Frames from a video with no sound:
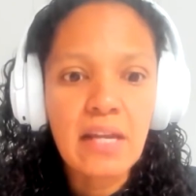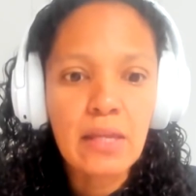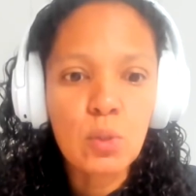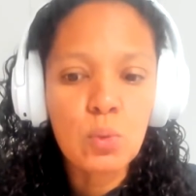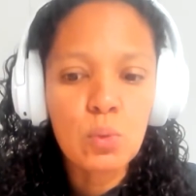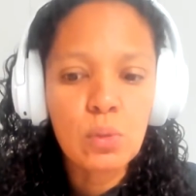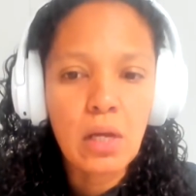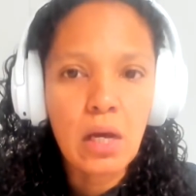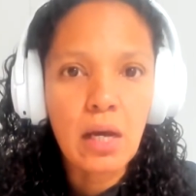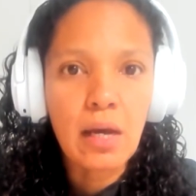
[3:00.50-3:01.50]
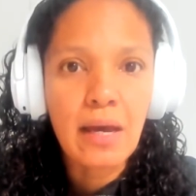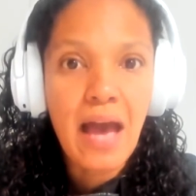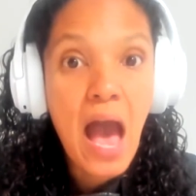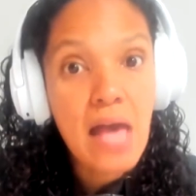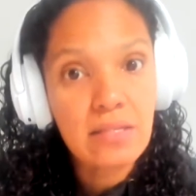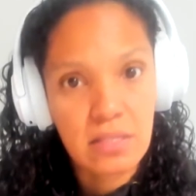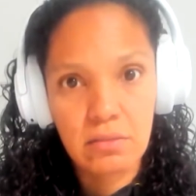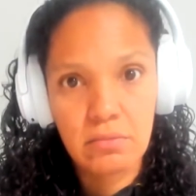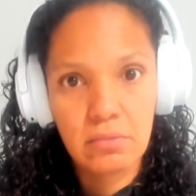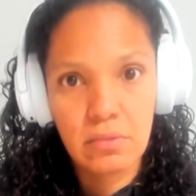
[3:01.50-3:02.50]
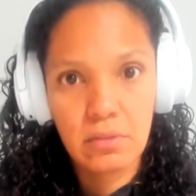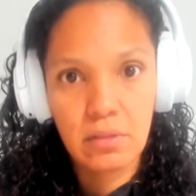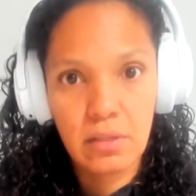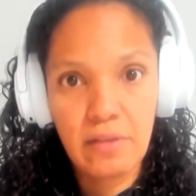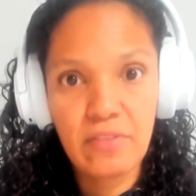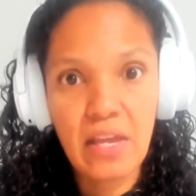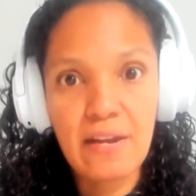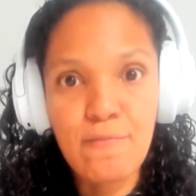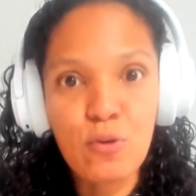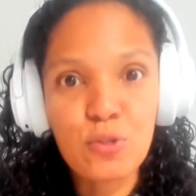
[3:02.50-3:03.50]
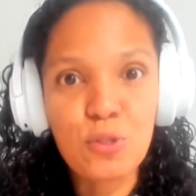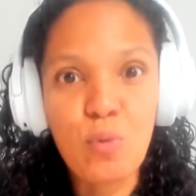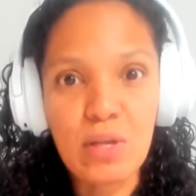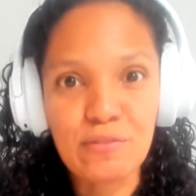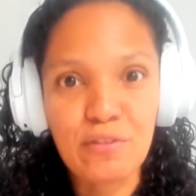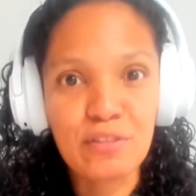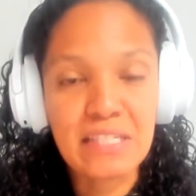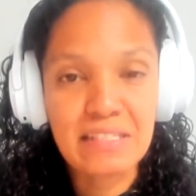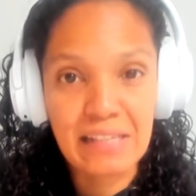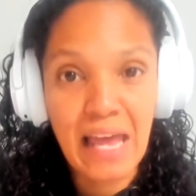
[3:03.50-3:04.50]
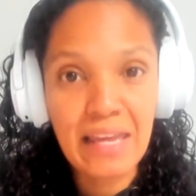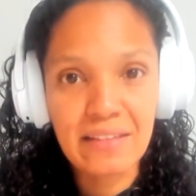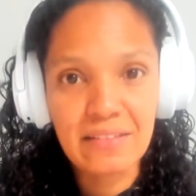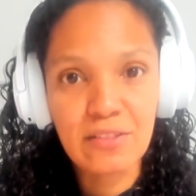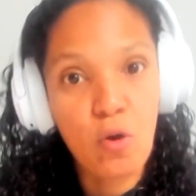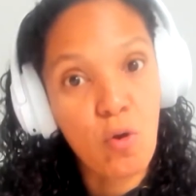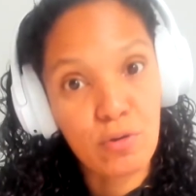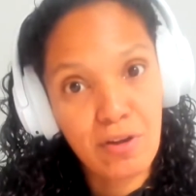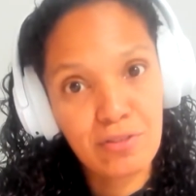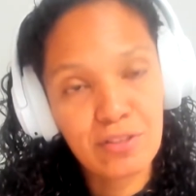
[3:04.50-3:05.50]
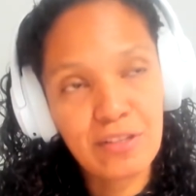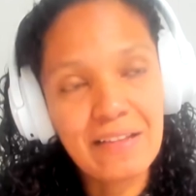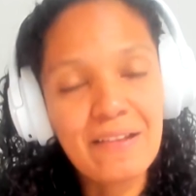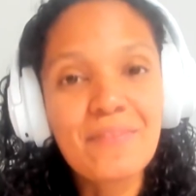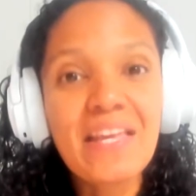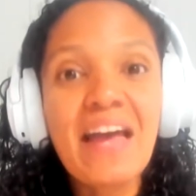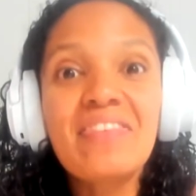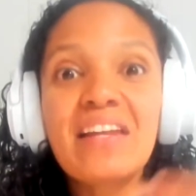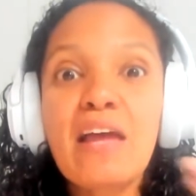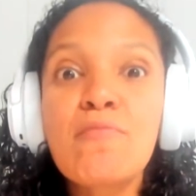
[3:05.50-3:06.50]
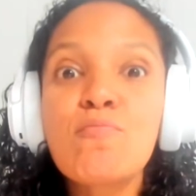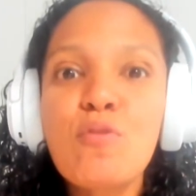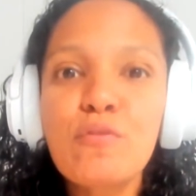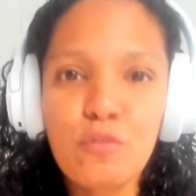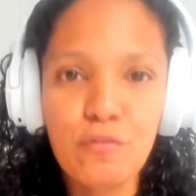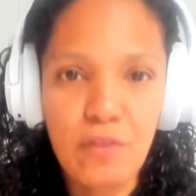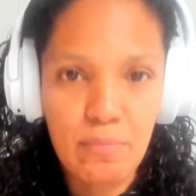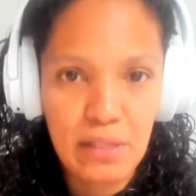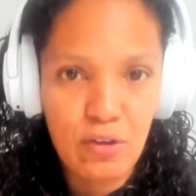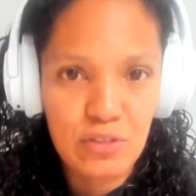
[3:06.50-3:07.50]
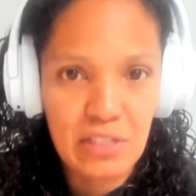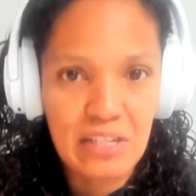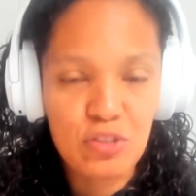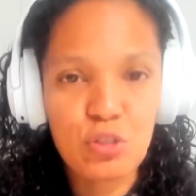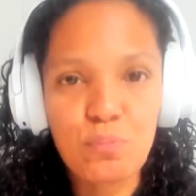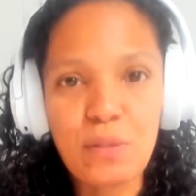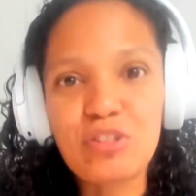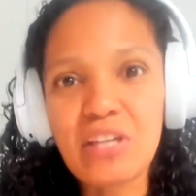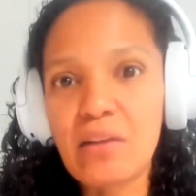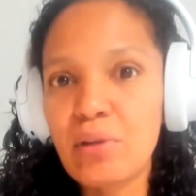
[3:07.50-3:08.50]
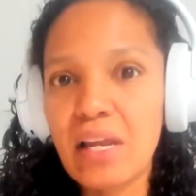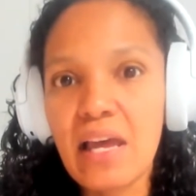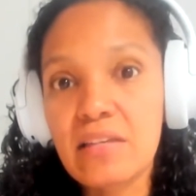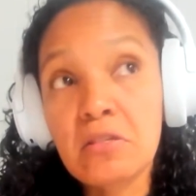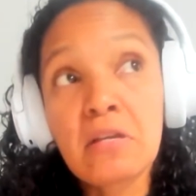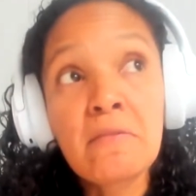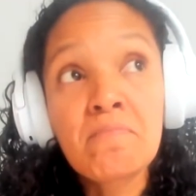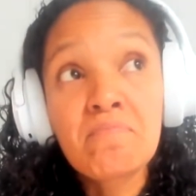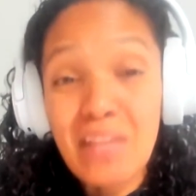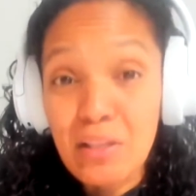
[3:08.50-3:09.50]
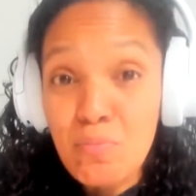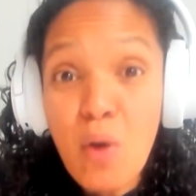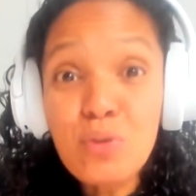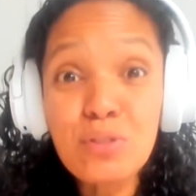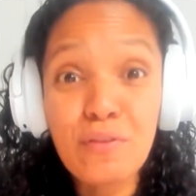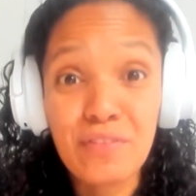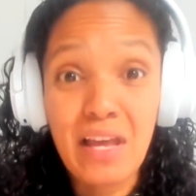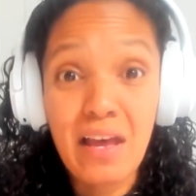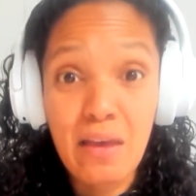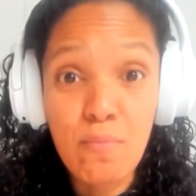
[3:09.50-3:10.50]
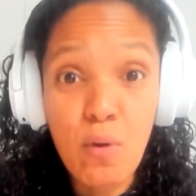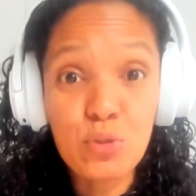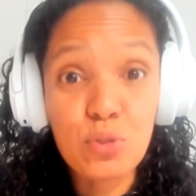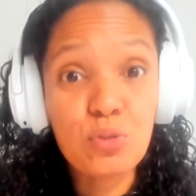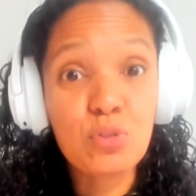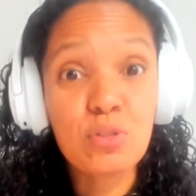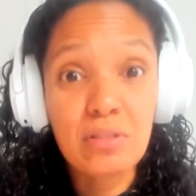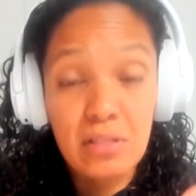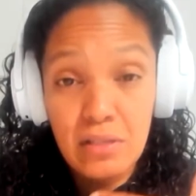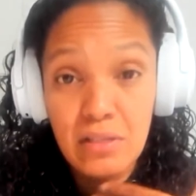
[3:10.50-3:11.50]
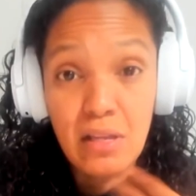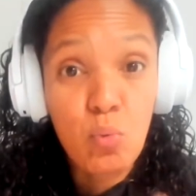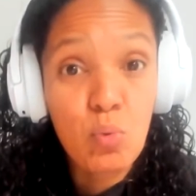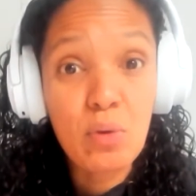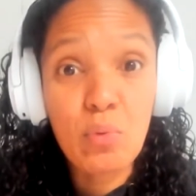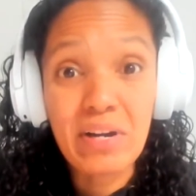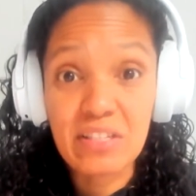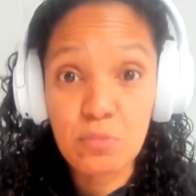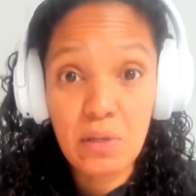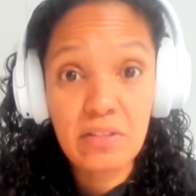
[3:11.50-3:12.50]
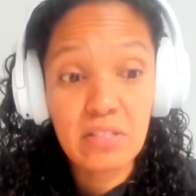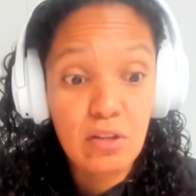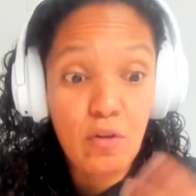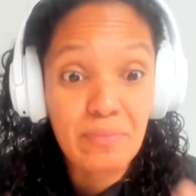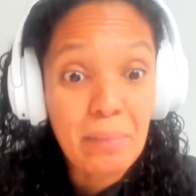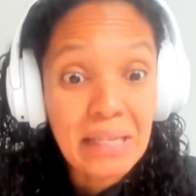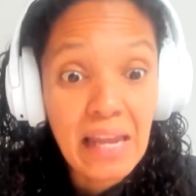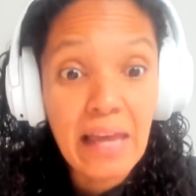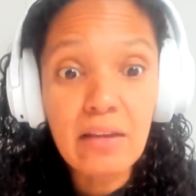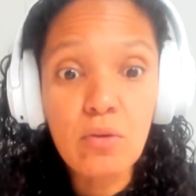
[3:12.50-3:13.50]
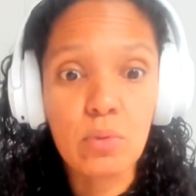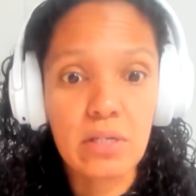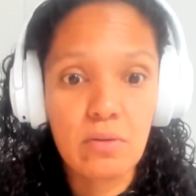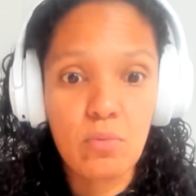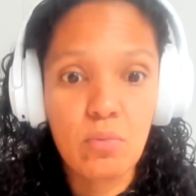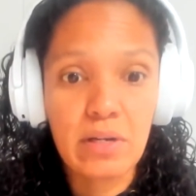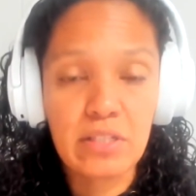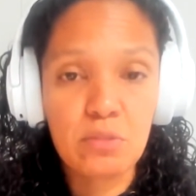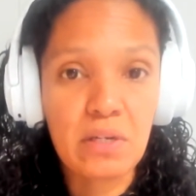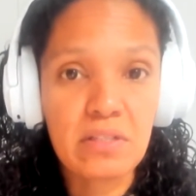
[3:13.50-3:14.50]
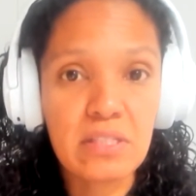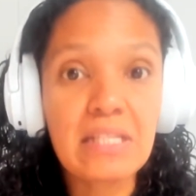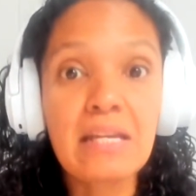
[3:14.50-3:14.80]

I could ask if that emotion was from this client or not. And then I moved to family constellations because I realized that most of the emotions that we were experiencing, of my client were experiencing,